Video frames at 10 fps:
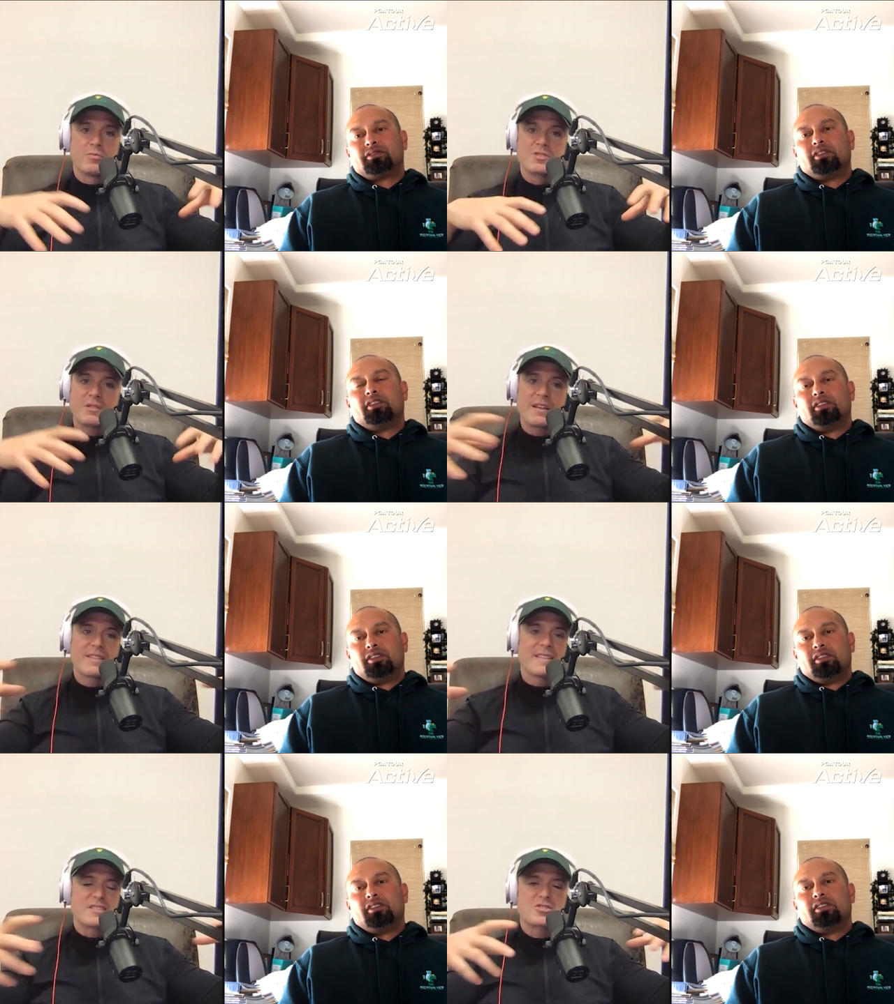Speaker 1: Was there
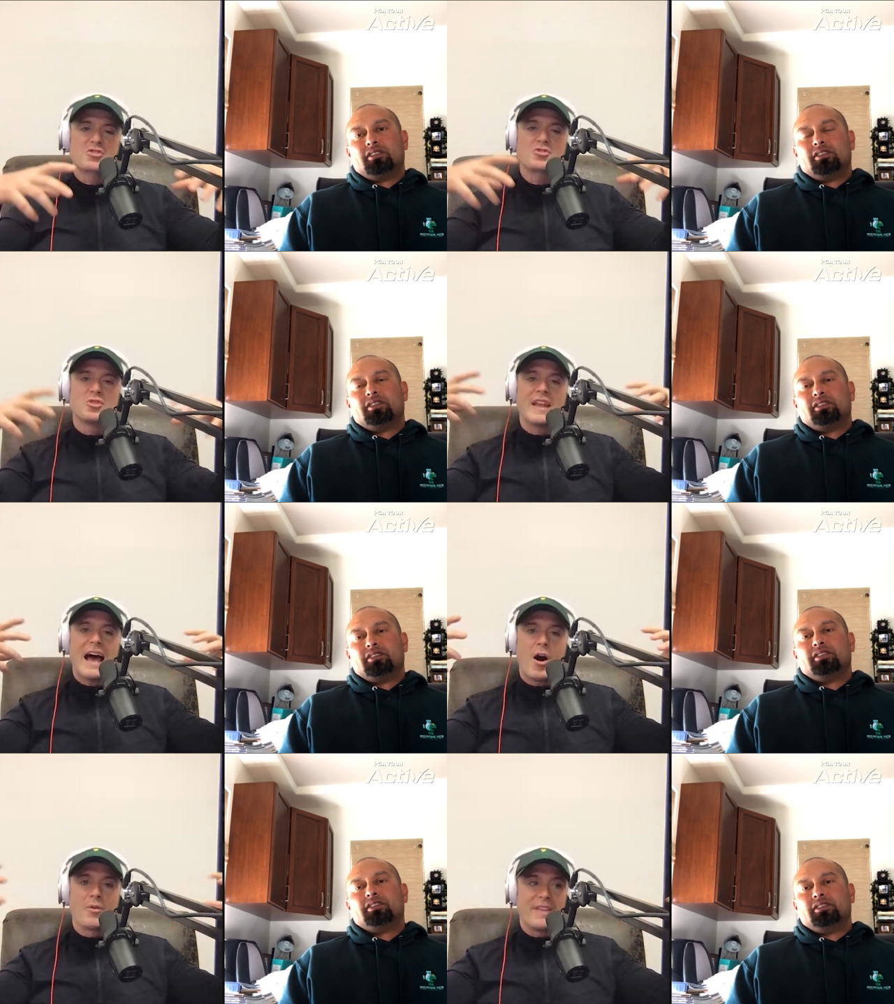anything that stood
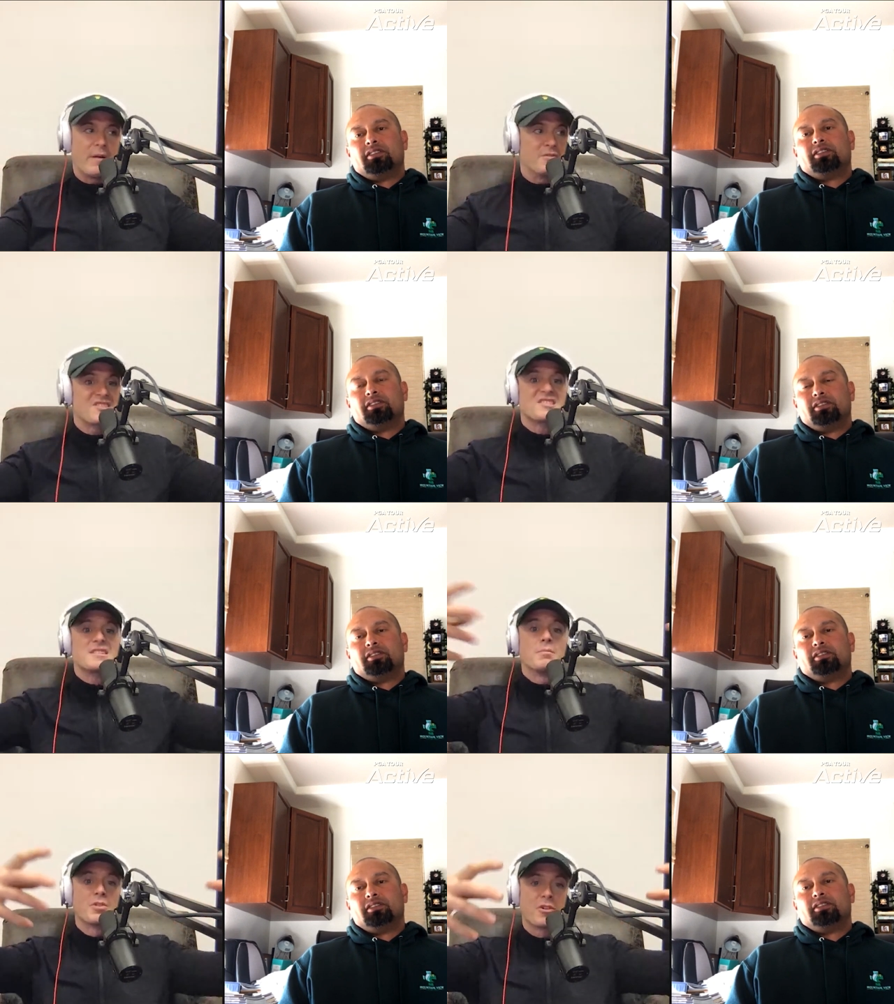out that was
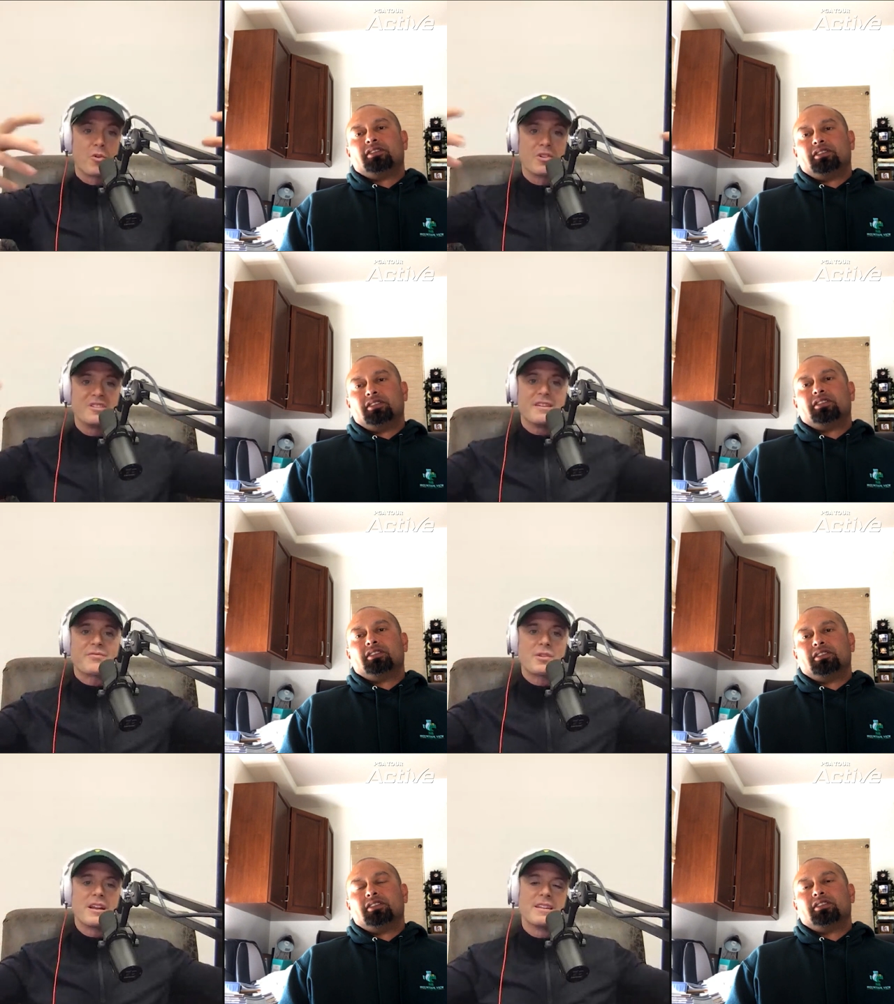similar or
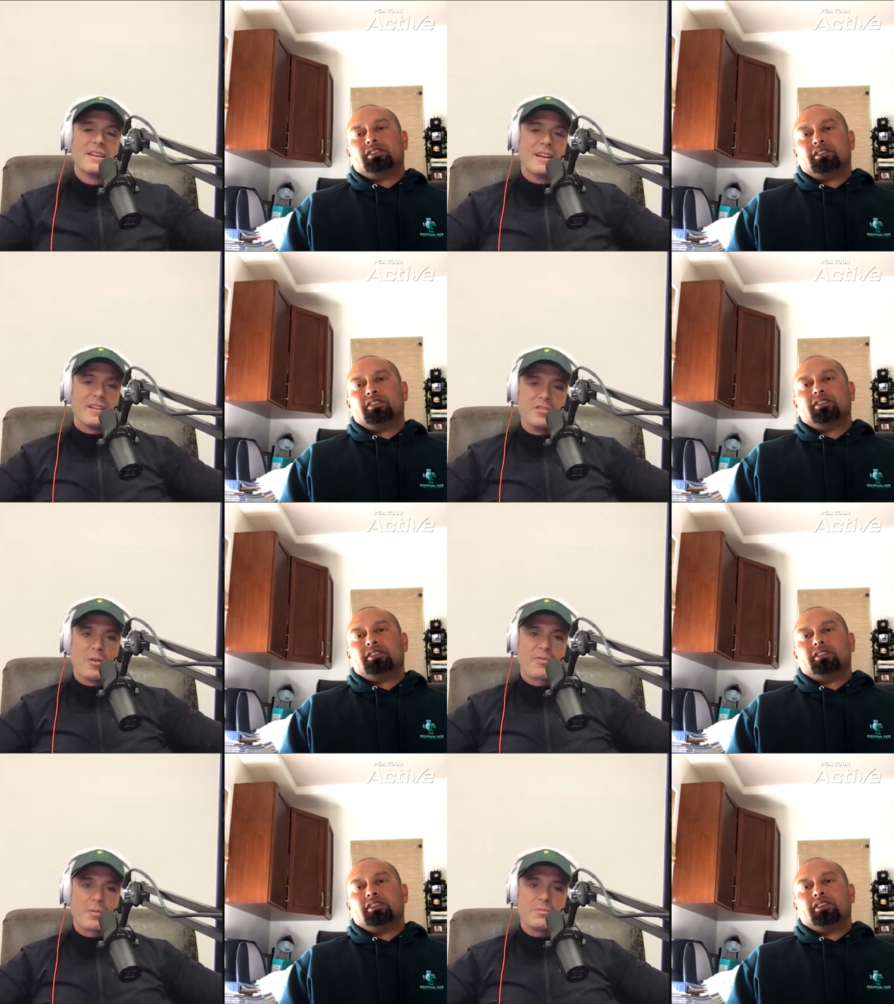different, you
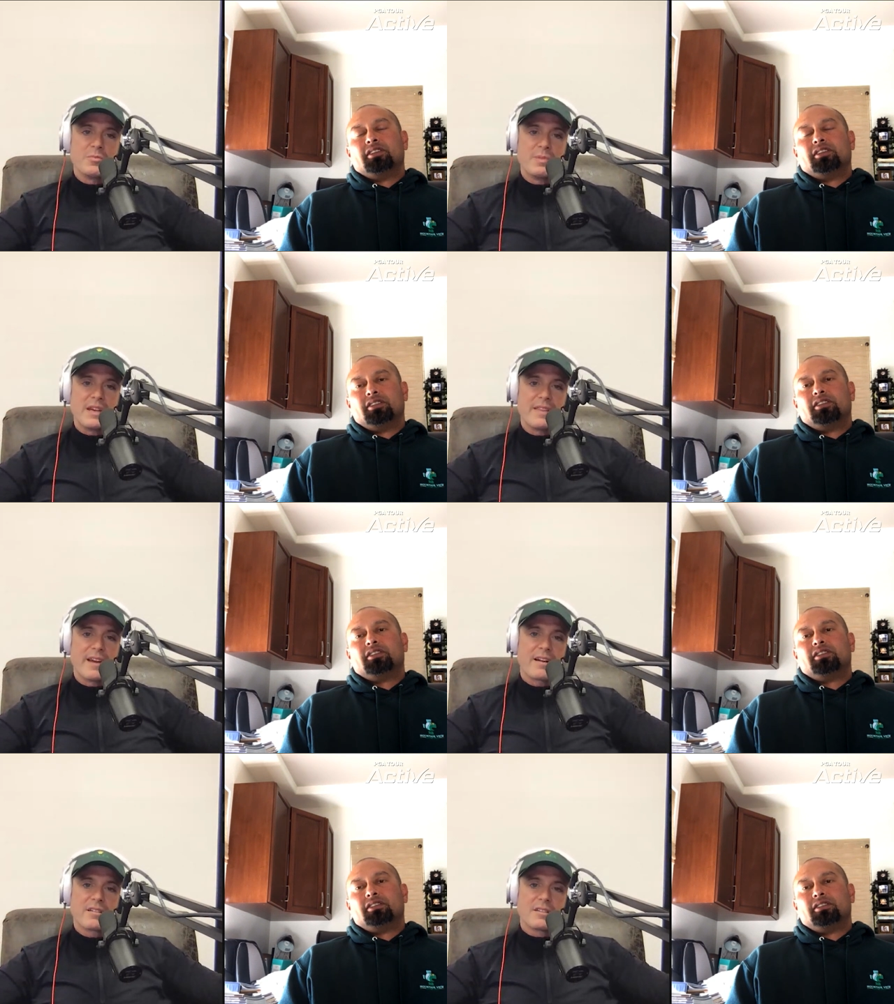know, from you being
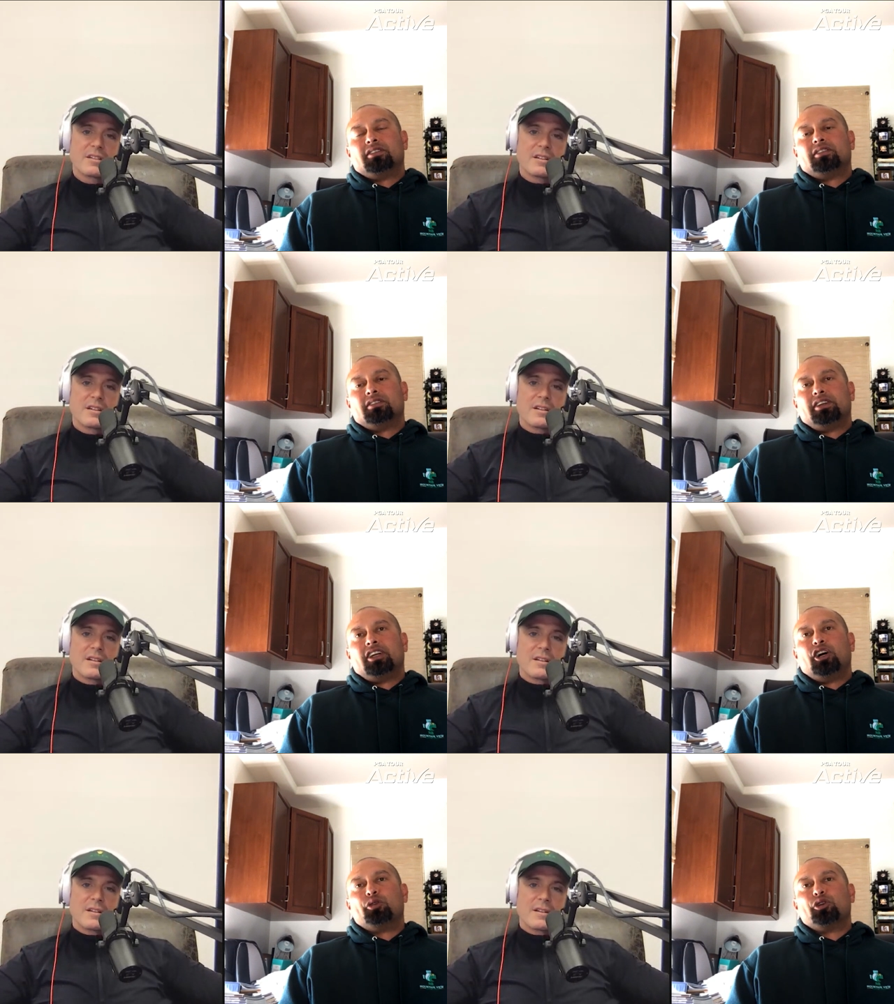there?
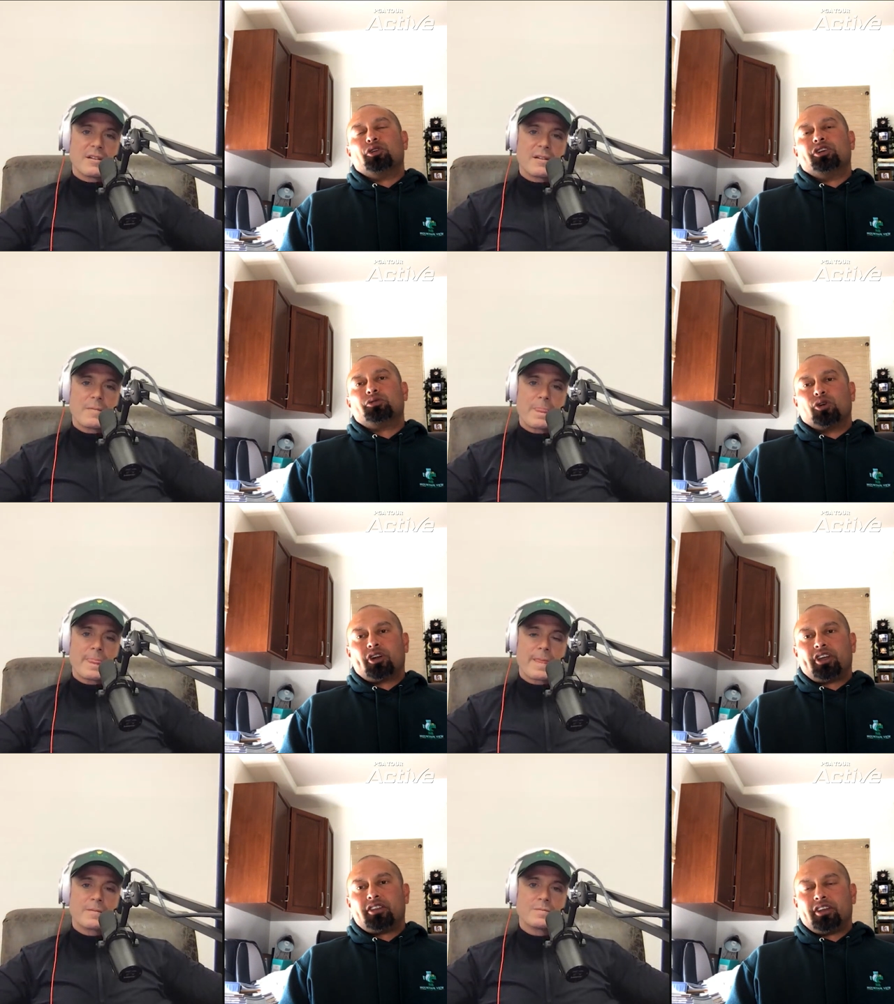
Speaker 2: Albert was
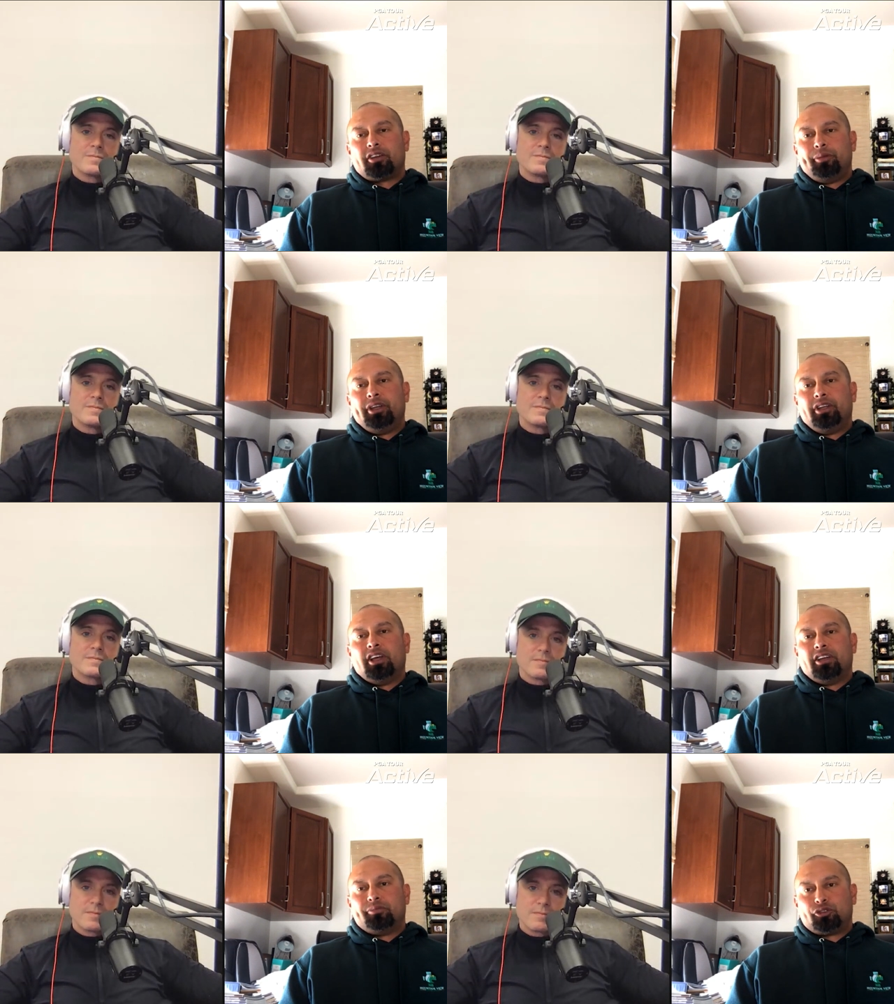work ethic, meaning
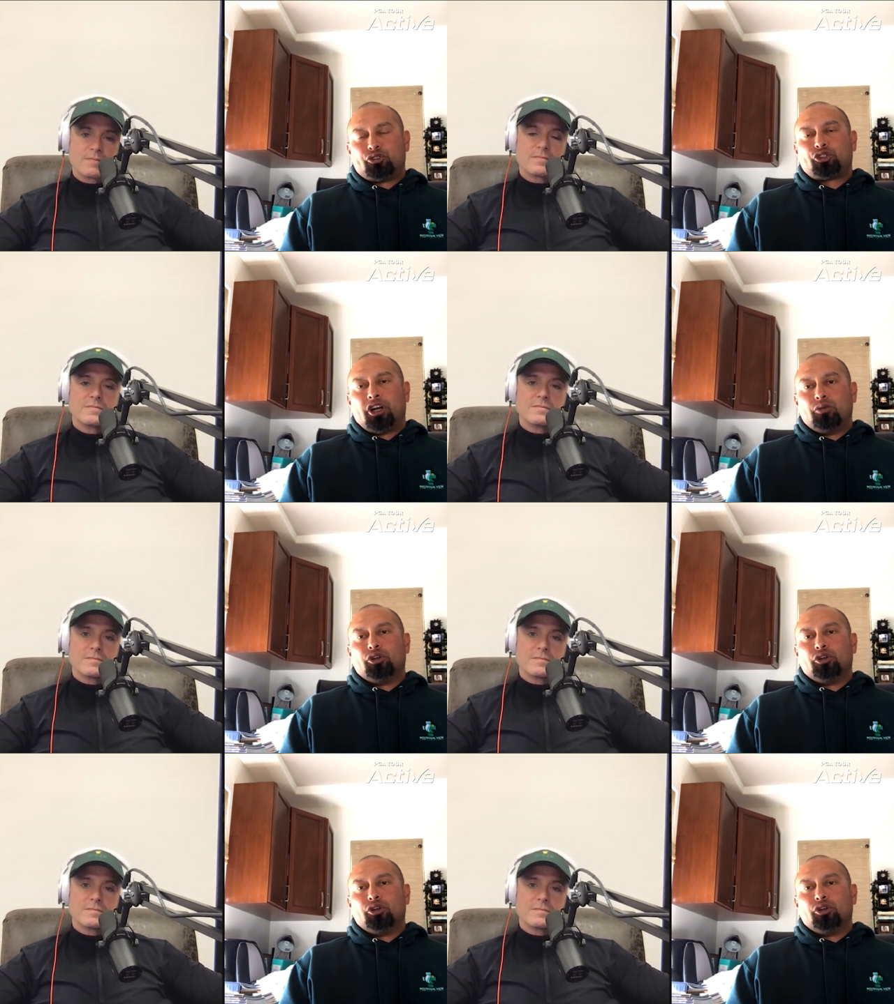like Trout